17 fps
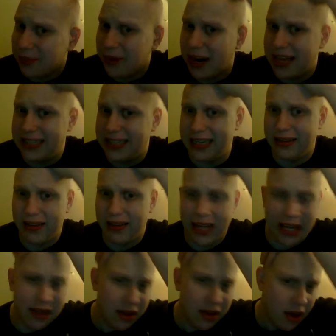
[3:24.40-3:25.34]

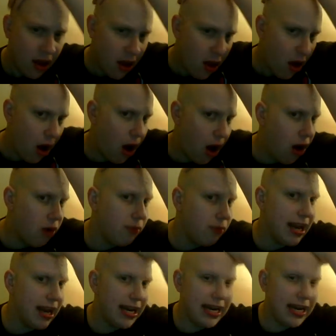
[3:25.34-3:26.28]
surprisingly,
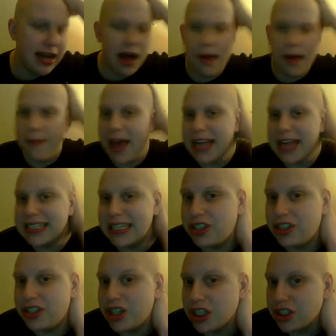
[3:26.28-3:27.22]
already. Um, I
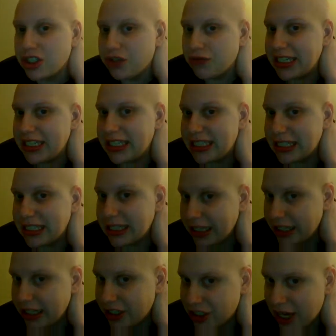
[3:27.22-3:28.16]
did just
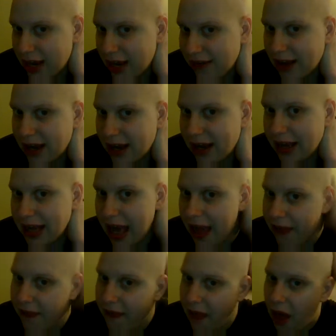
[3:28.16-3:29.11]
recently shave it
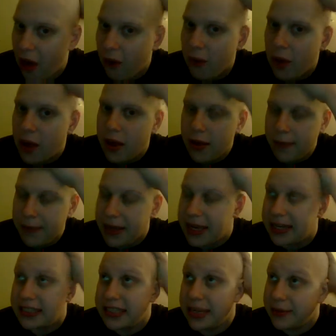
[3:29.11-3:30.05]
again, though,
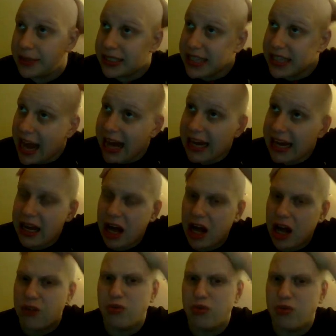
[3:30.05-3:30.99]
because it was getting
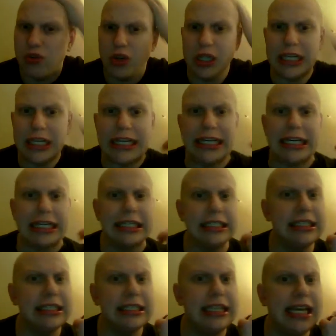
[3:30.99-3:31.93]
unruly
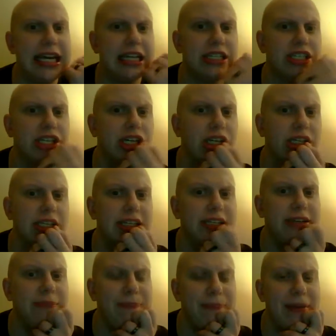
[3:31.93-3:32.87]
and cancer
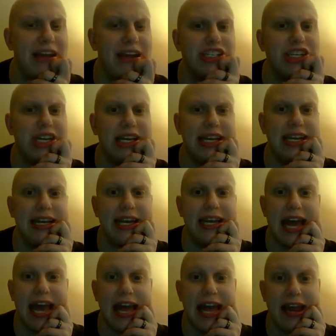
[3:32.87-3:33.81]
patient
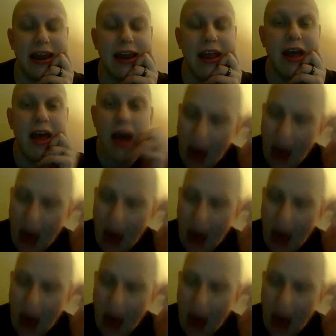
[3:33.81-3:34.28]
y. And